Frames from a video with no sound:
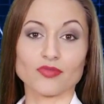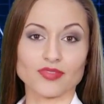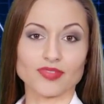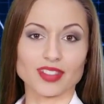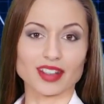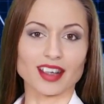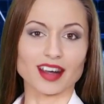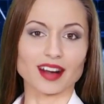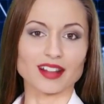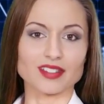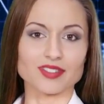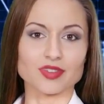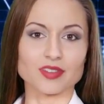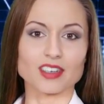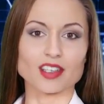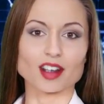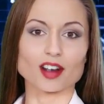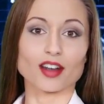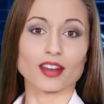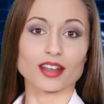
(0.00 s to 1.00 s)
CS
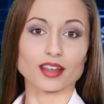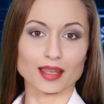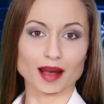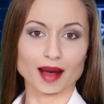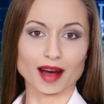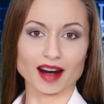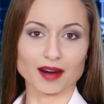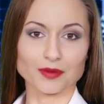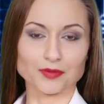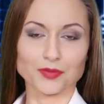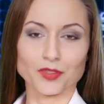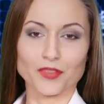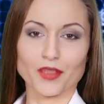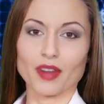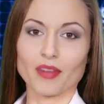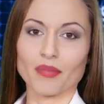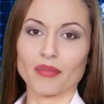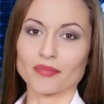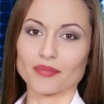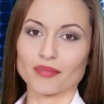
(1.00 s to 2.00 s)
Learning House.
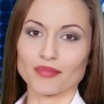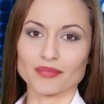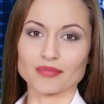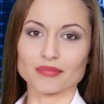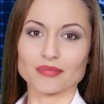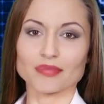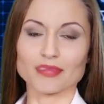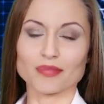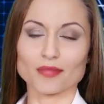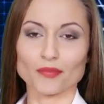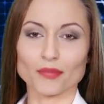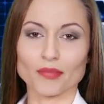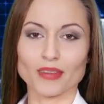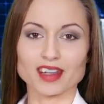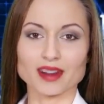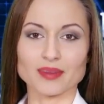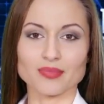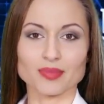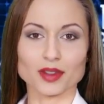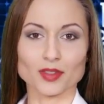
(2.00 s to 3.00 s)

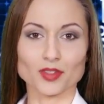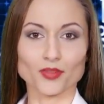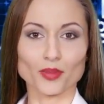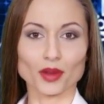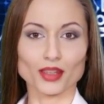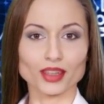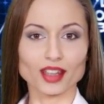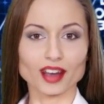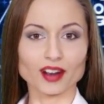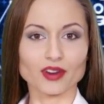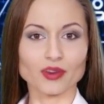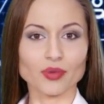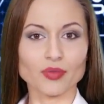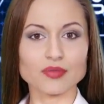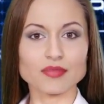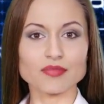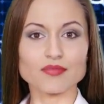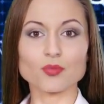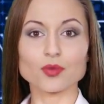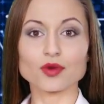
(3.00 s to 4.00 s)
In this video,
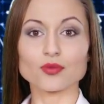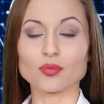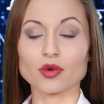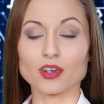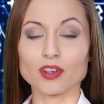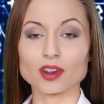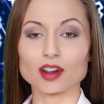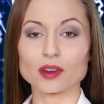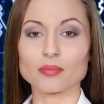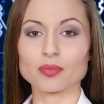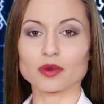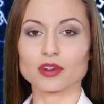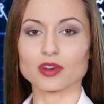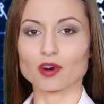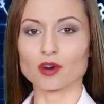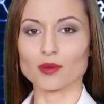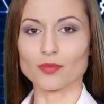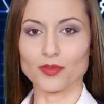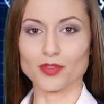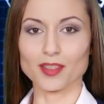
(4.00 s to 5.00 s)
we will learn the
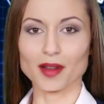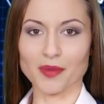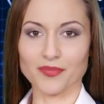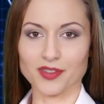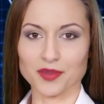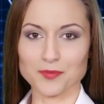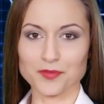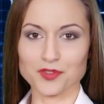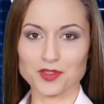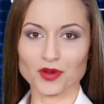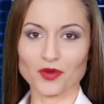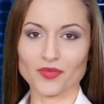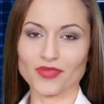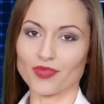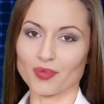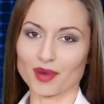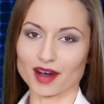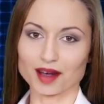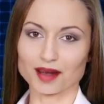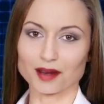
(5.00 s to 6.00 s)
concept of
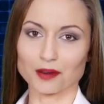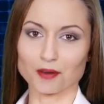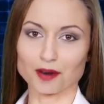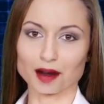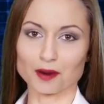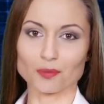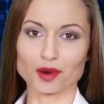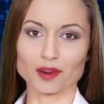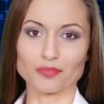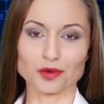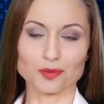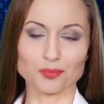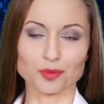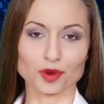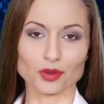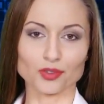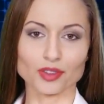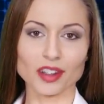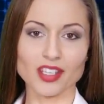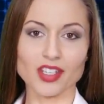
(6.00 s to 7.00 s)
software. However,
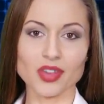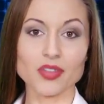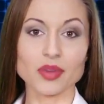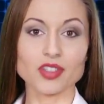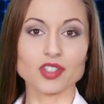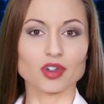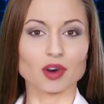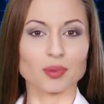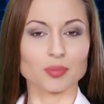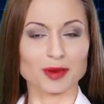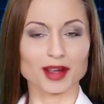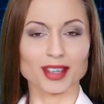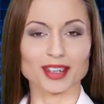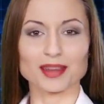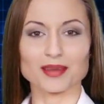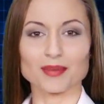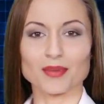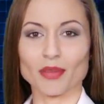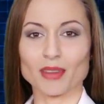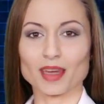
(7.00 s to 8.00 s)
moving to the
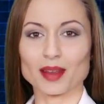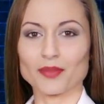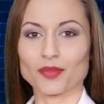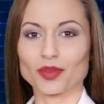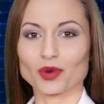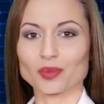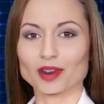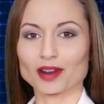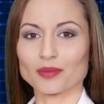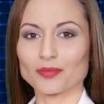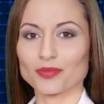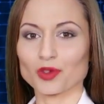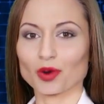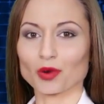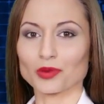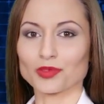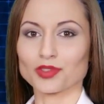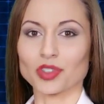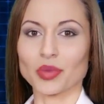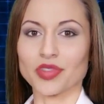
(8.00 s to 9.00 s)
topic, if you have
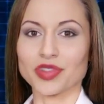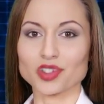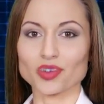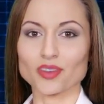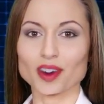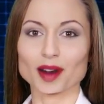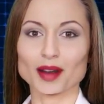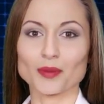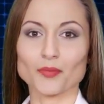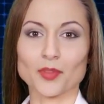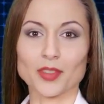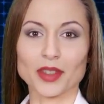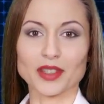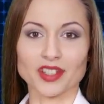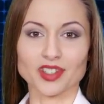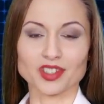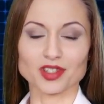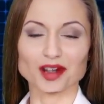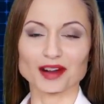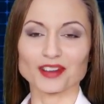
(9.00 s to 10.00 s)
not subscribed
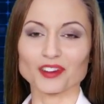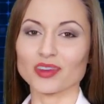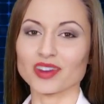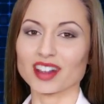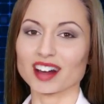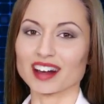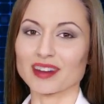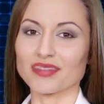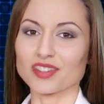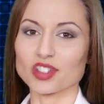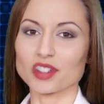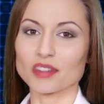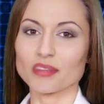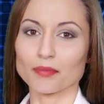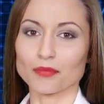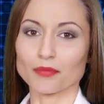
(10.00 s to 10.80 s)
this channel yet,